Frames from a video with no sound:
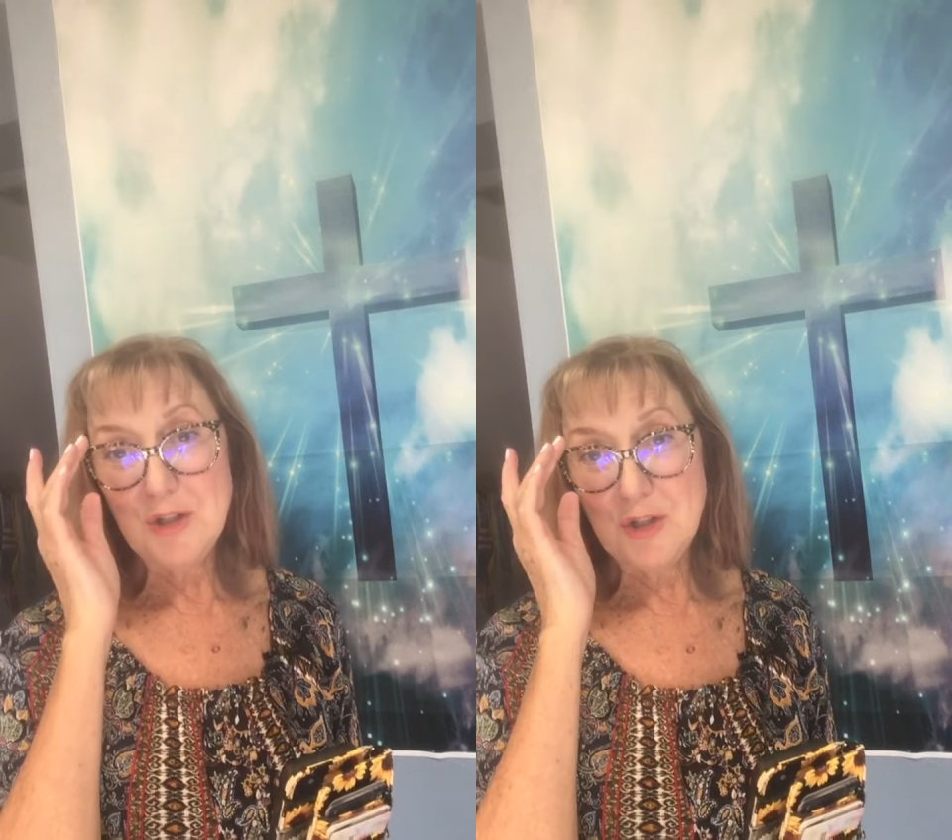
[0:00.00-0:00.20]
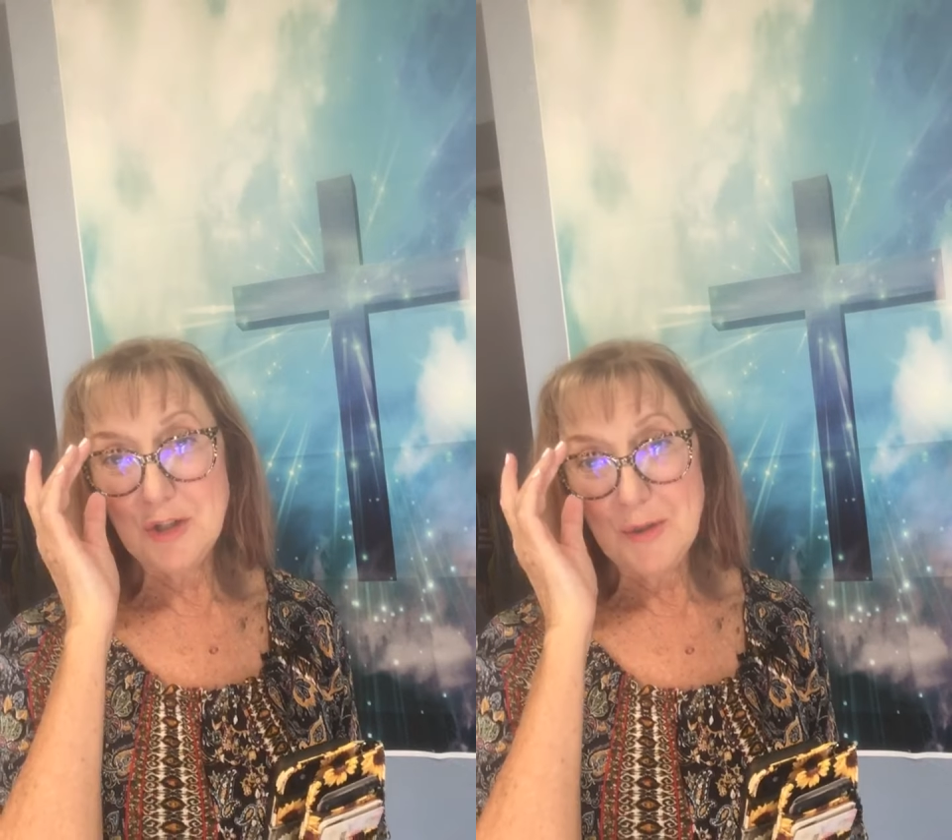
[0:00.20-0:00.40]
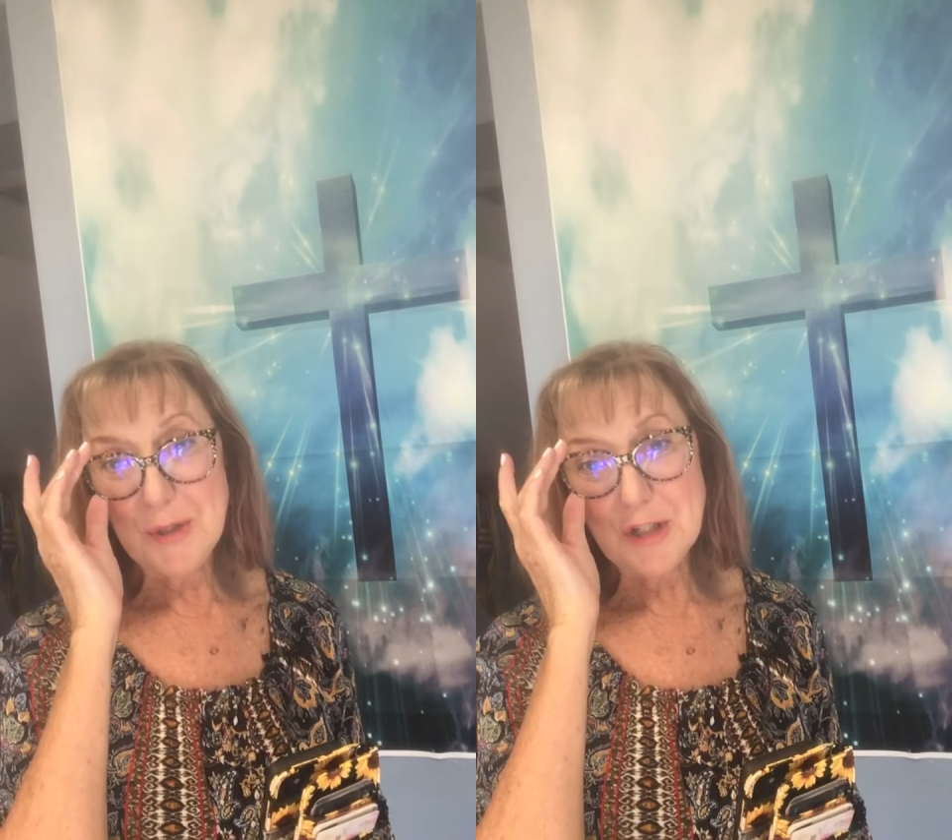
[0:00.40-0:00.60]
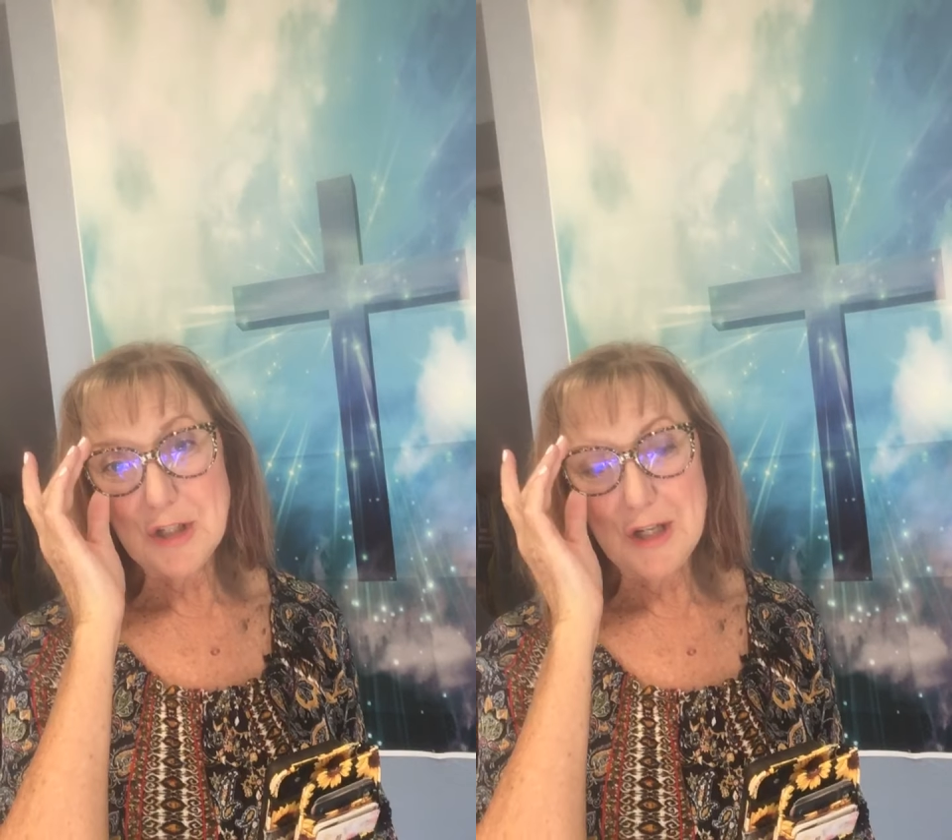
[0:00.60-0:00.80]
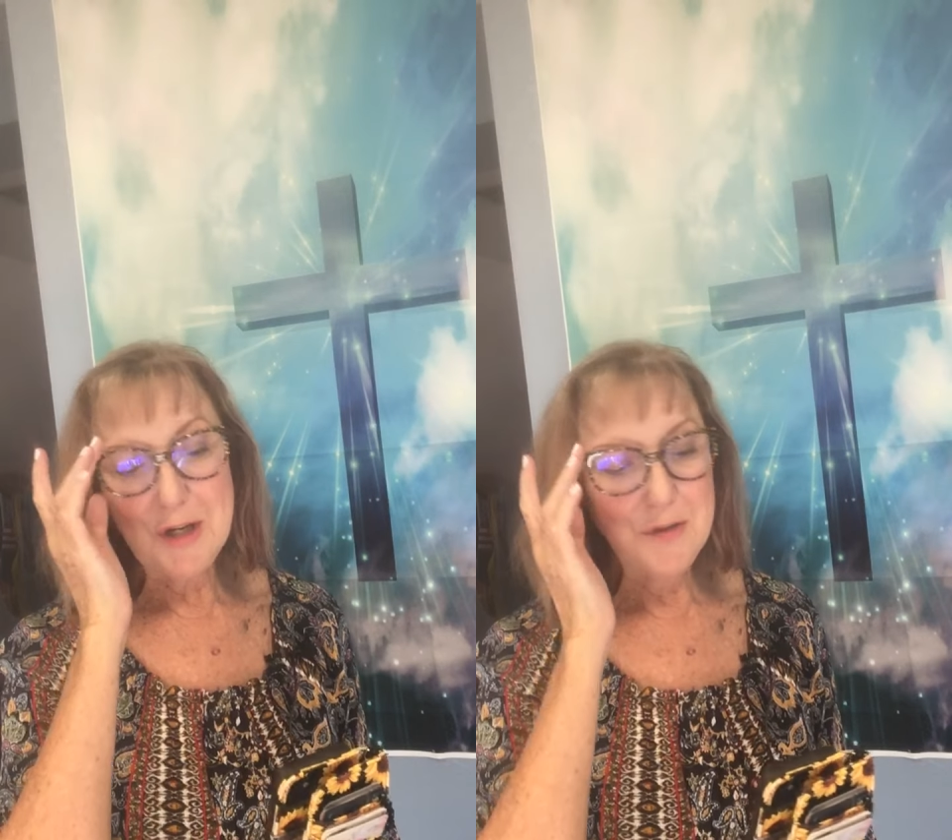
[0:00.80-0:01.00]

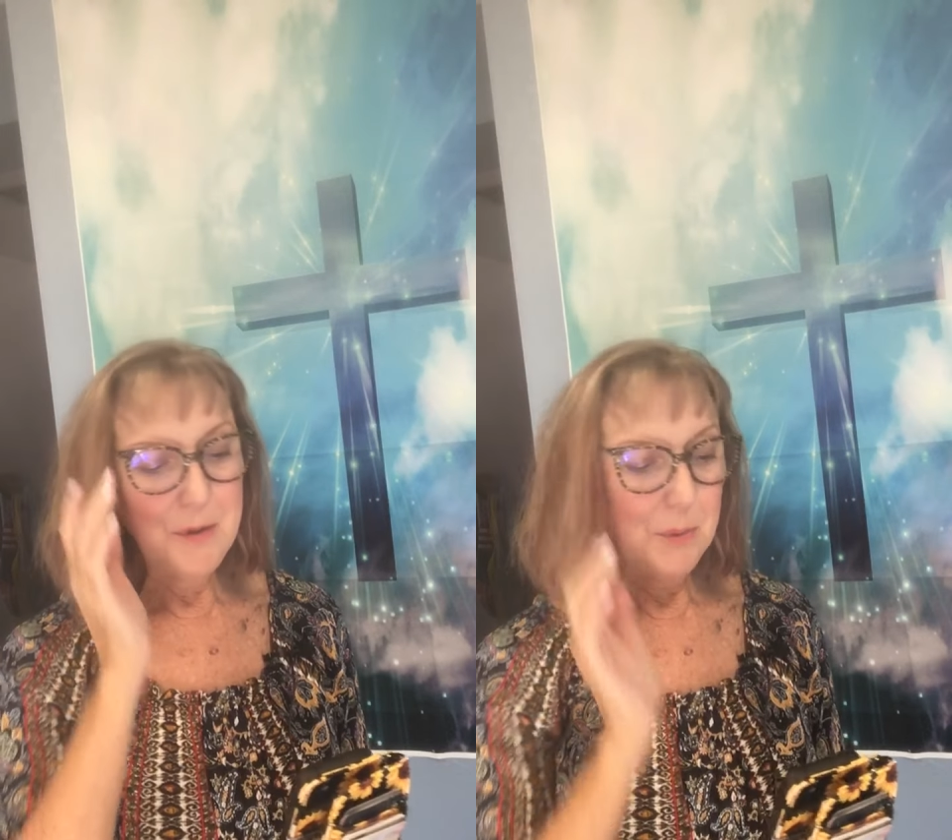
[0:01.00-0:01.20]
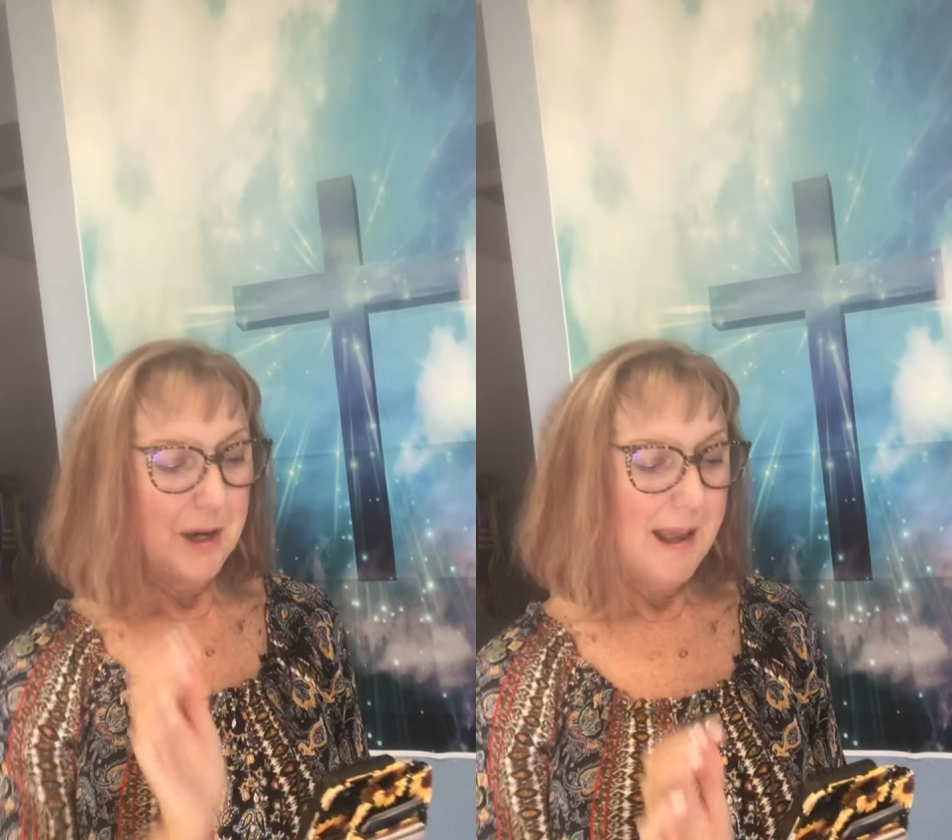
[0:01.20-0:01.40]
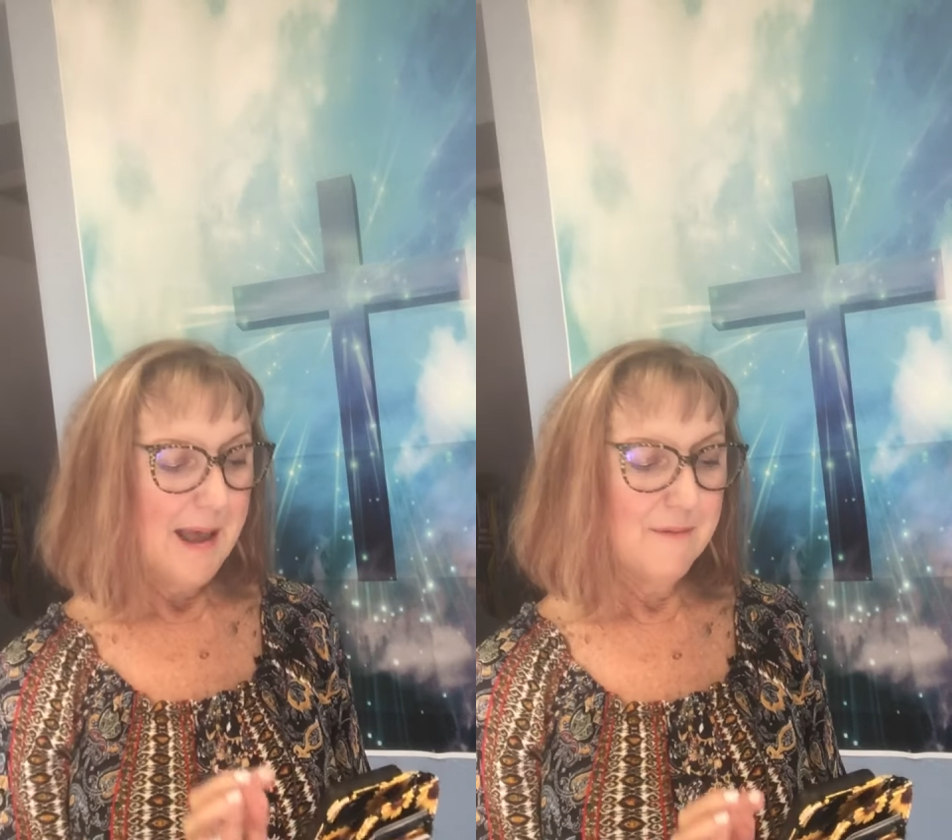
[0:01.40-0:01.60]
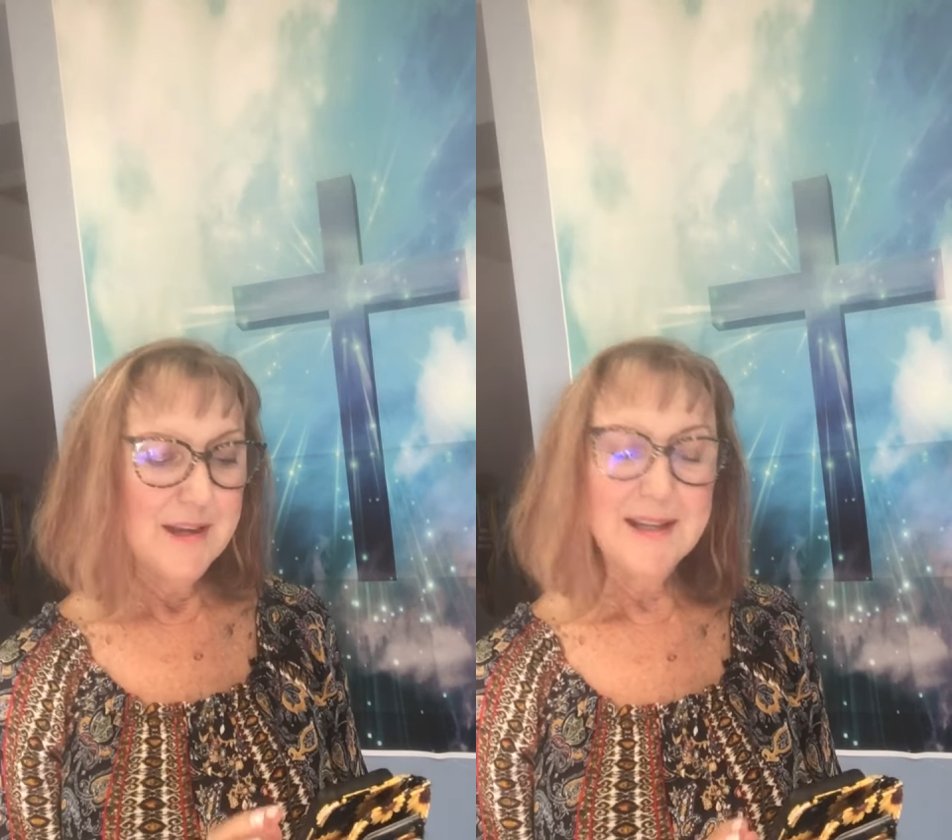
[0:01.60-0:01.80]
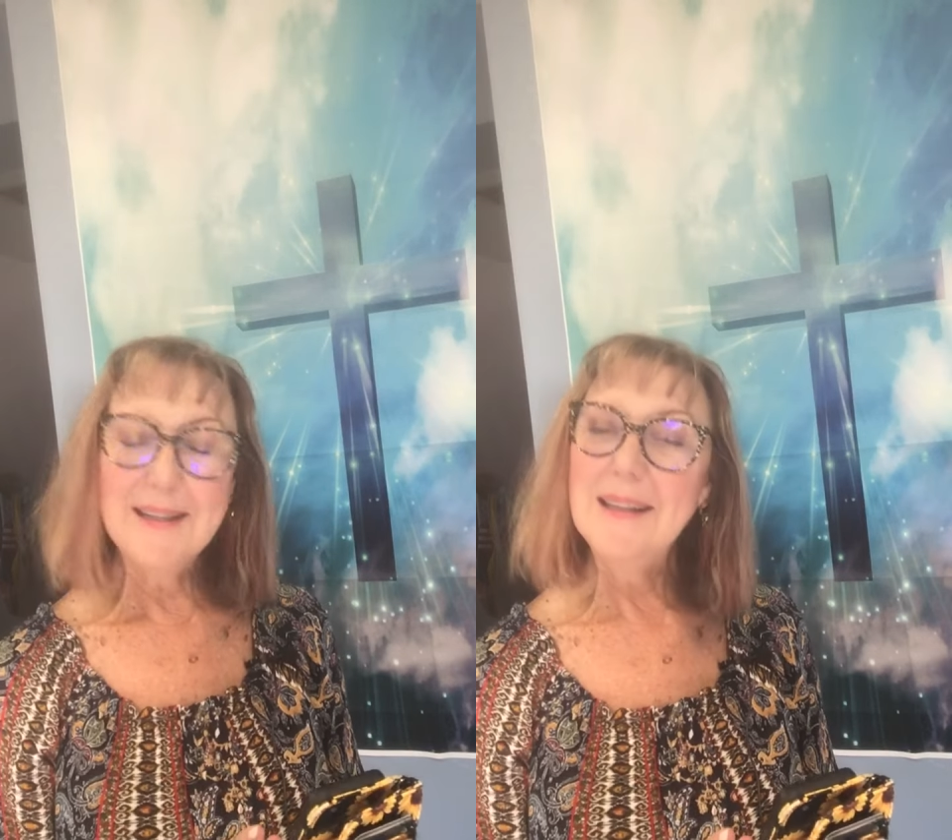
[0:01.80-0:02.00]
Jewish year that we're
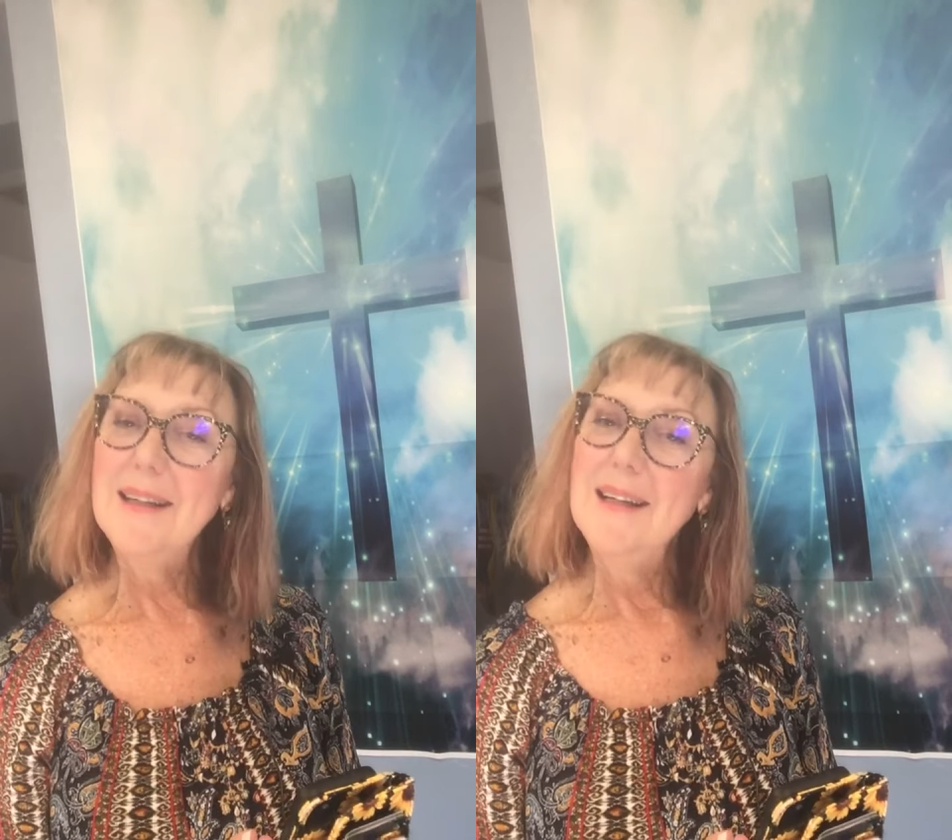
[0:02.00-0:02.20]
having